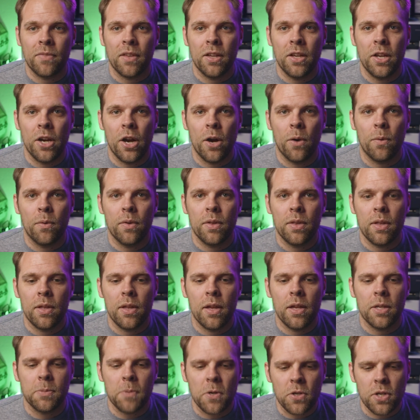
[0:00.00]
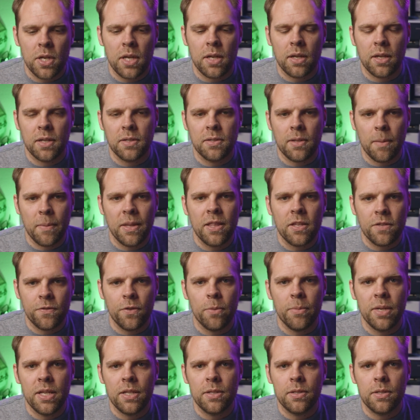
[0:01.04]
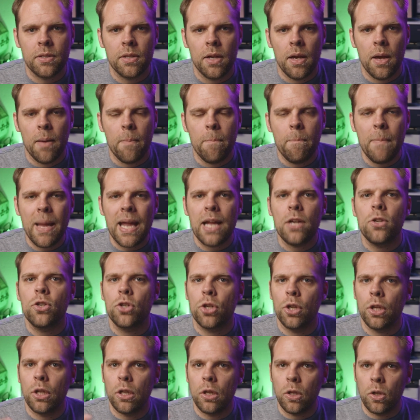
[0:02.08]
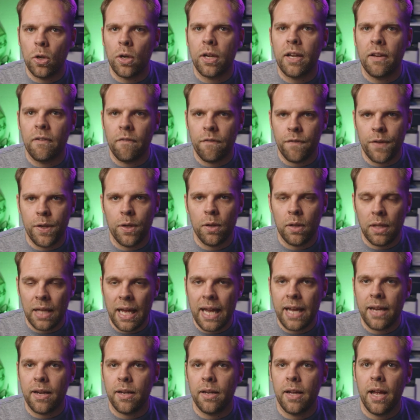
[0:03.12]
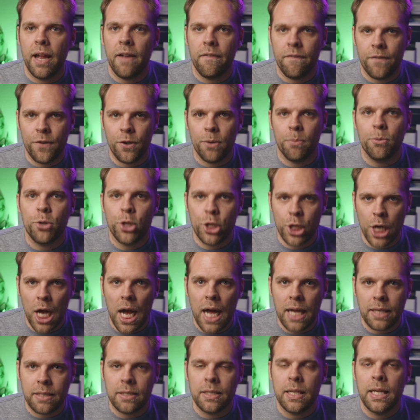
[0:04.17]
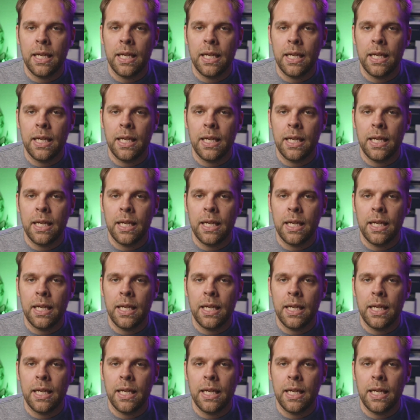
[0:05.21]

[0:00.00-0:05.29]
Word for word: You know, especially because, I mean, this film is made to look and feel like a film shot